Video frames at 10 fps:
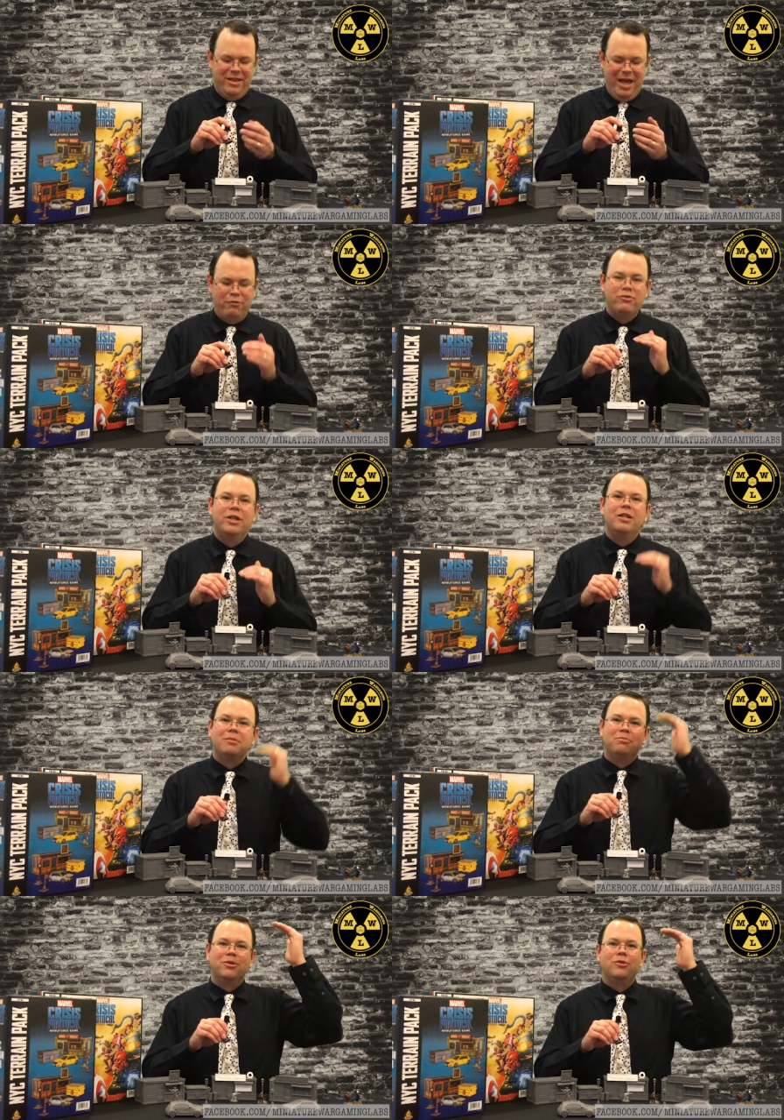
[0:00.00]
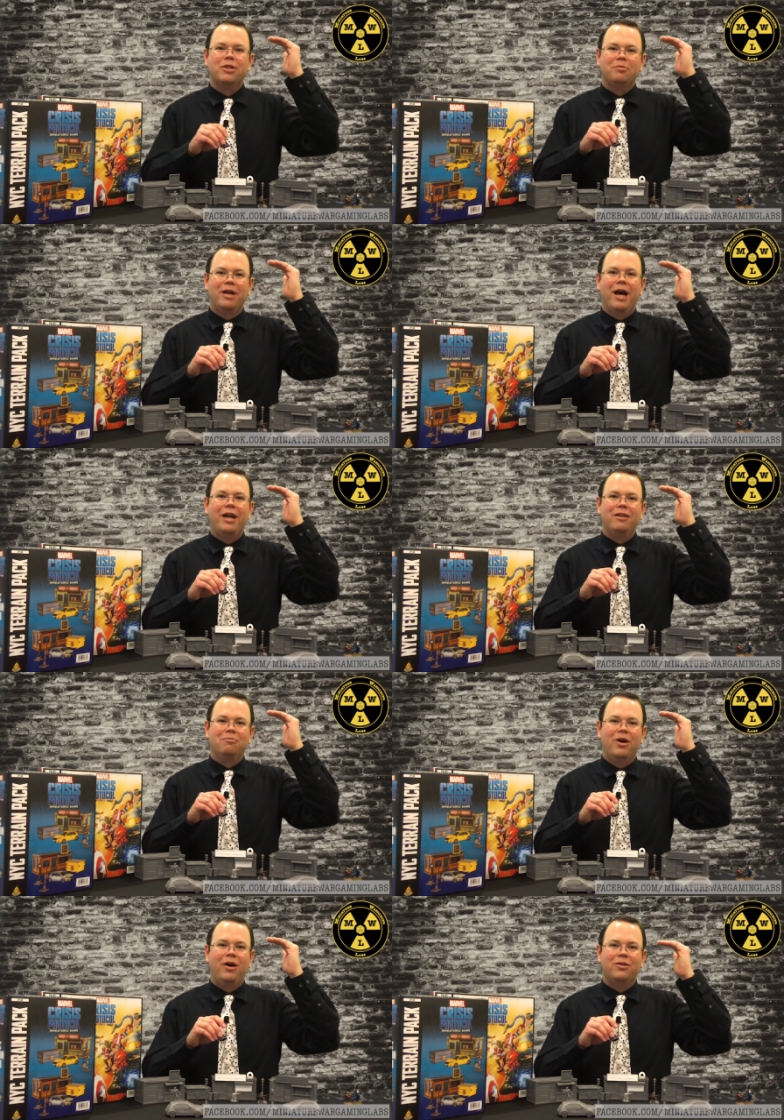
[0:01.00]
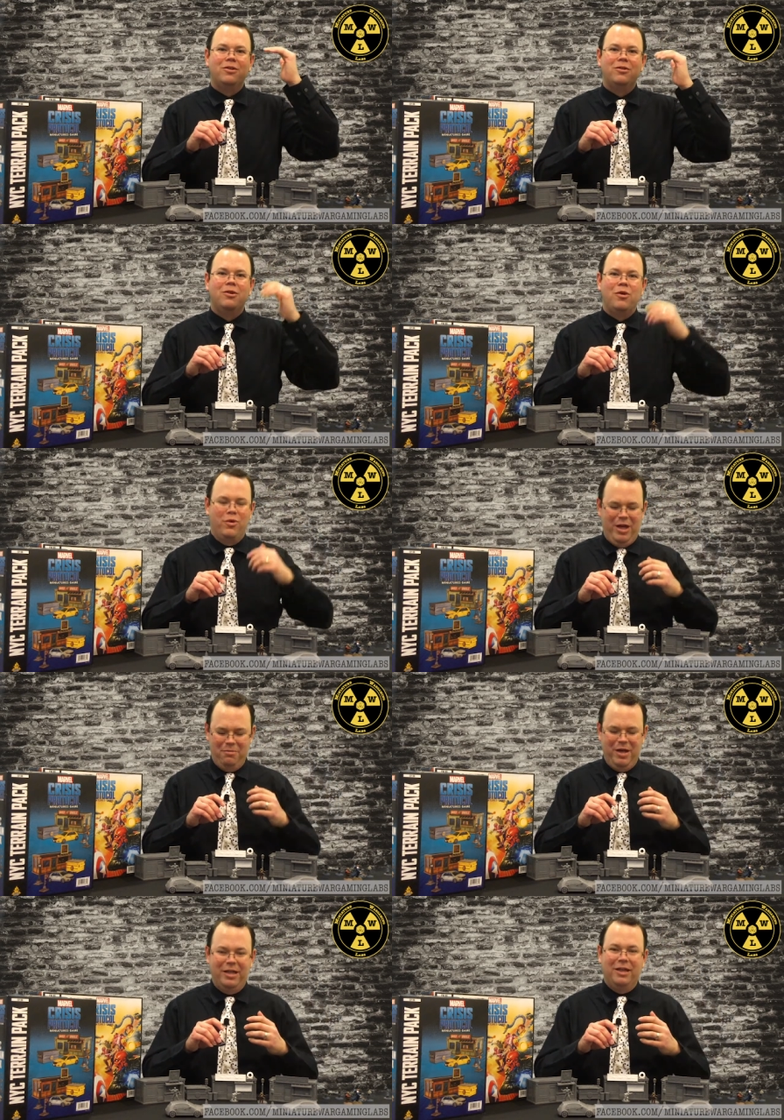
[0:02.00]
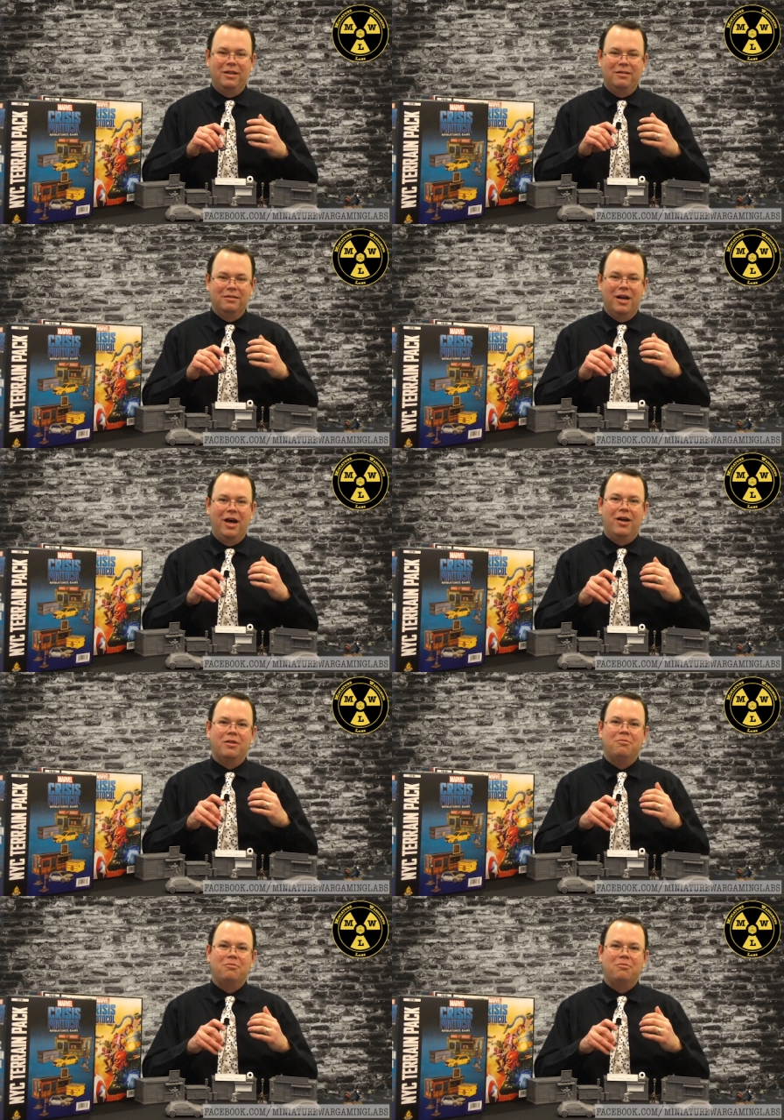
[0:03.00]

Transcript: That really boosts up the height of the model without making uh, the